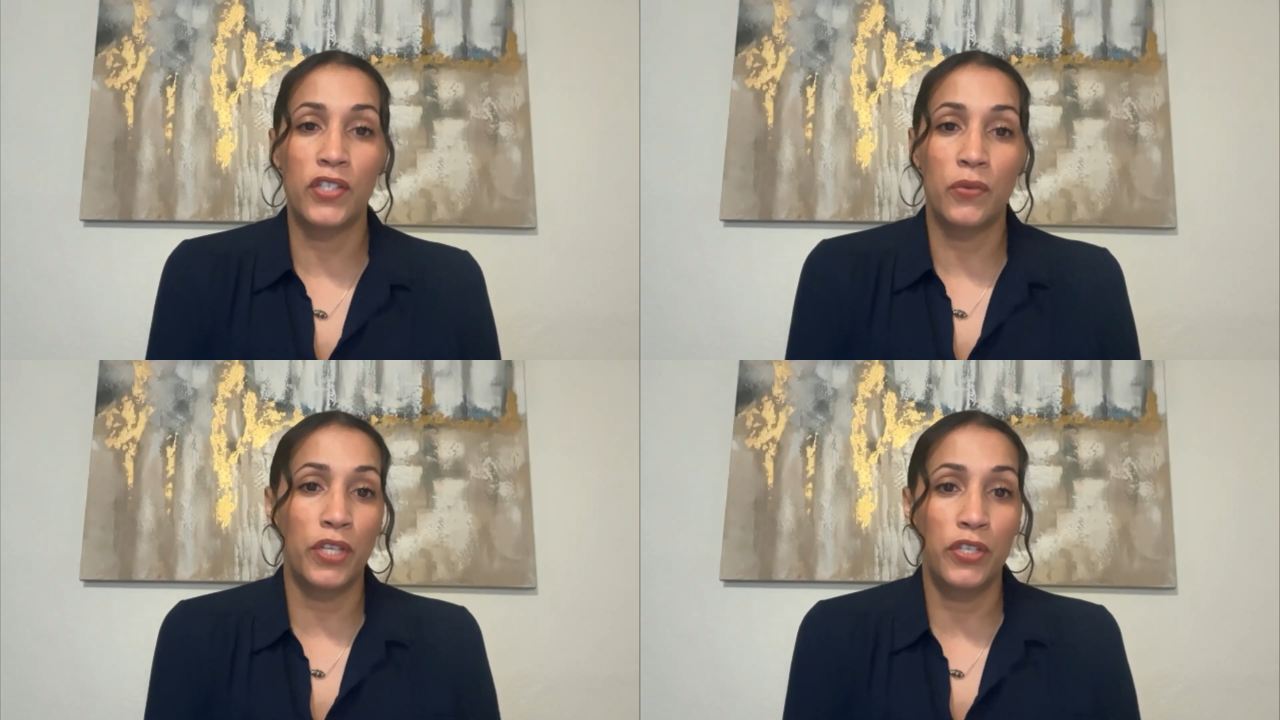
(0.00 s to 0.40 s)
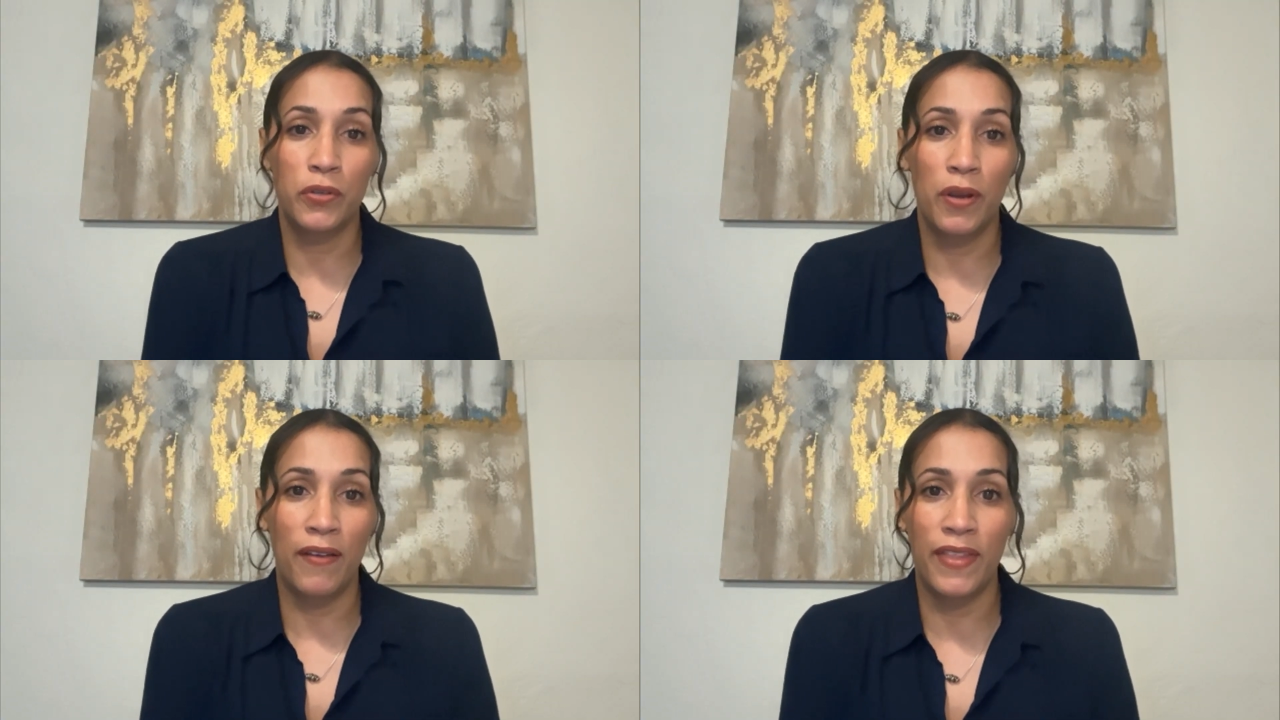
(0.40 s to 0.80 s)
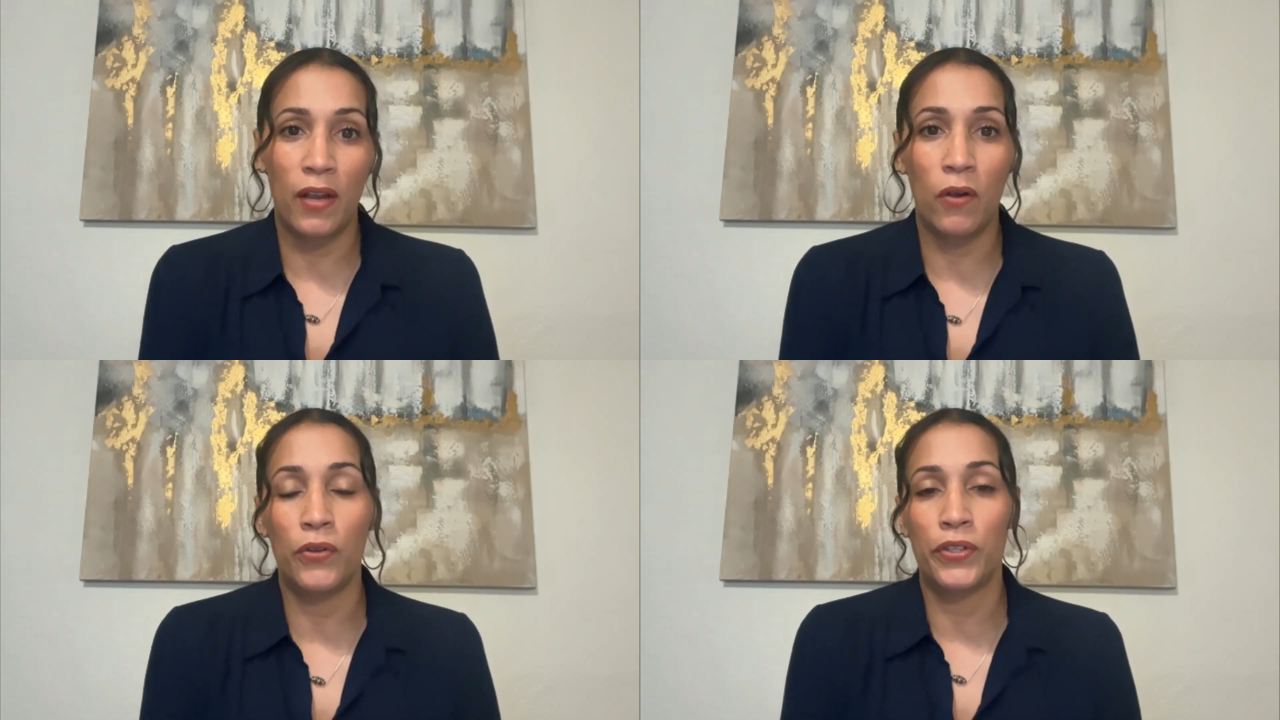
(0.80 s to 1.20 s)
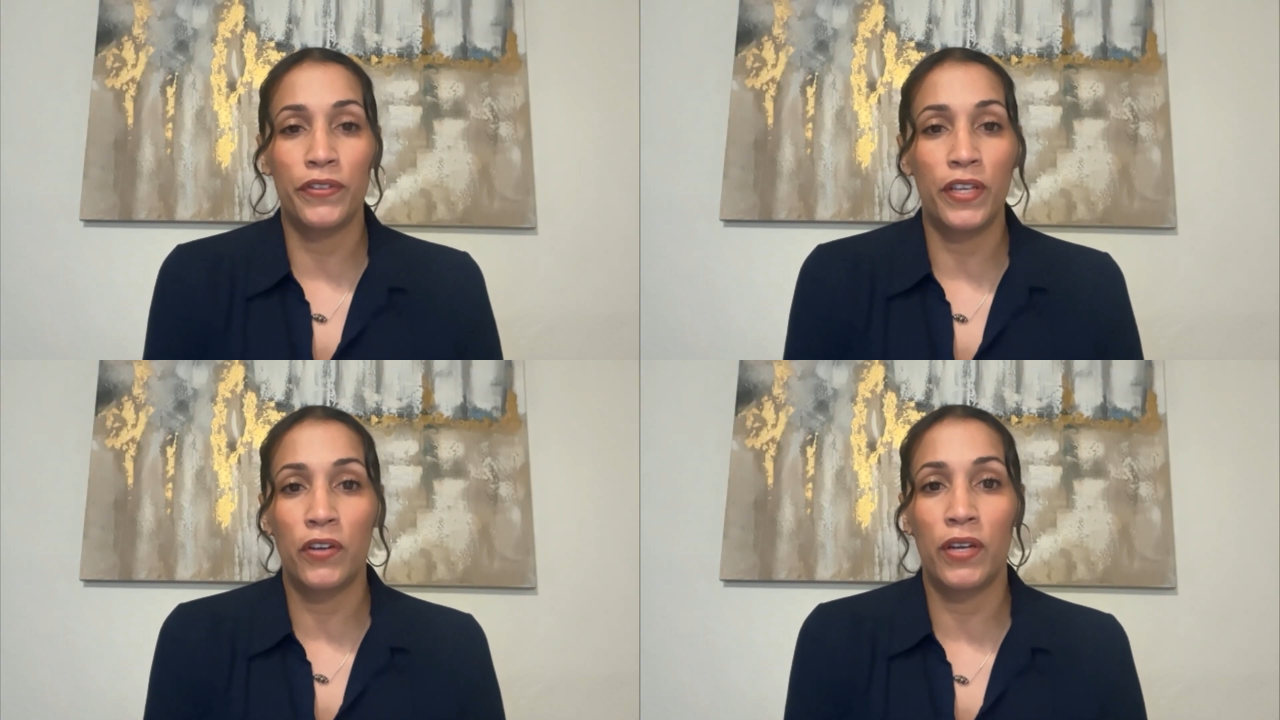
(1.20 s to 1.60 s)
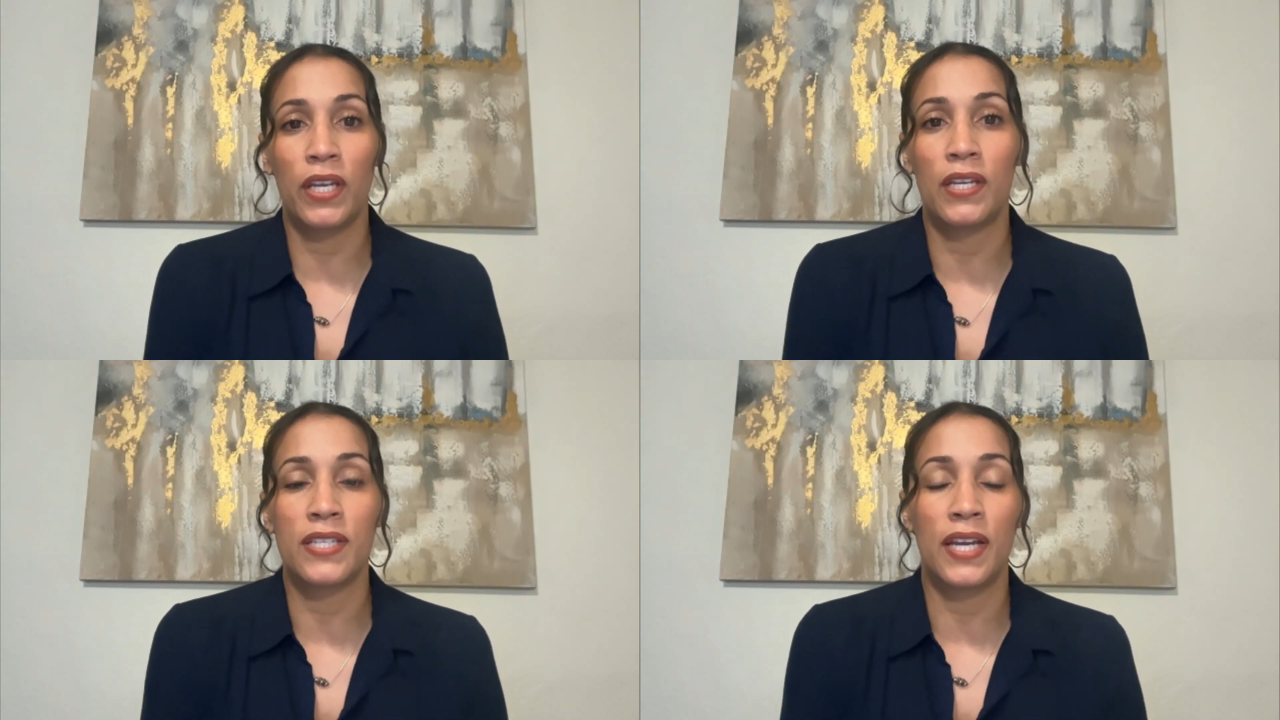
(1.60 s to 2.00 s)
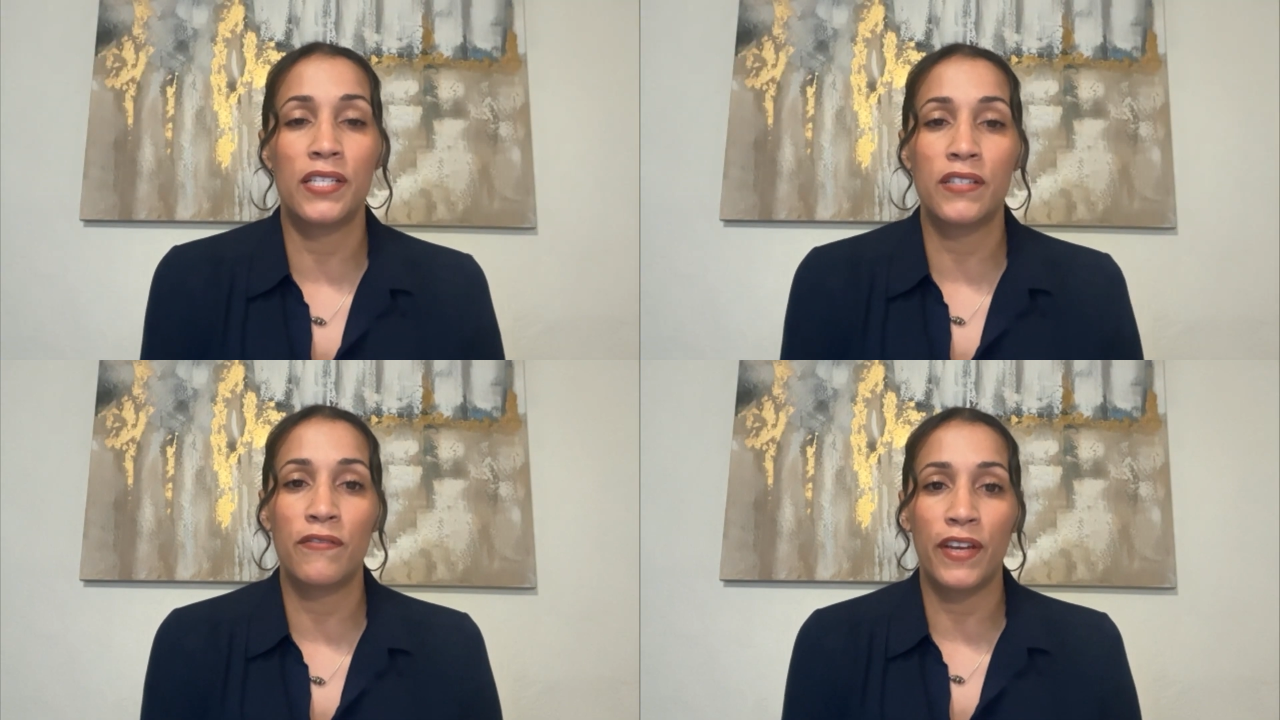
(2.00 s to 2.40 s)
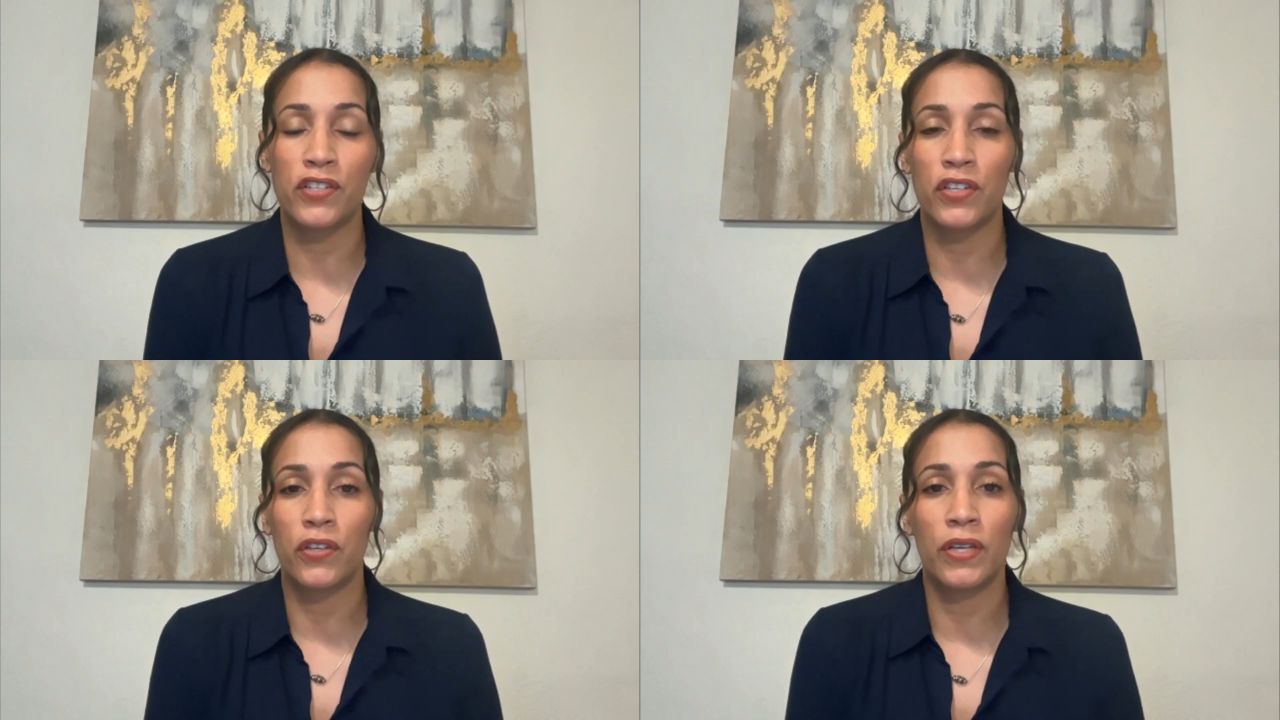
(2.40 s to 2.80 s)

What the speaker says: So when you do have that cold or you think you're getting a sinus infection,